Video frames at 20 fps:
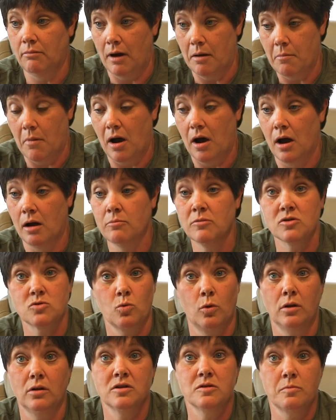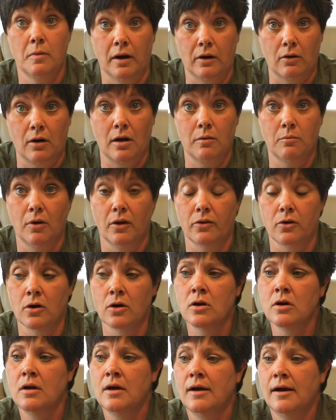my mom as well as my grandmother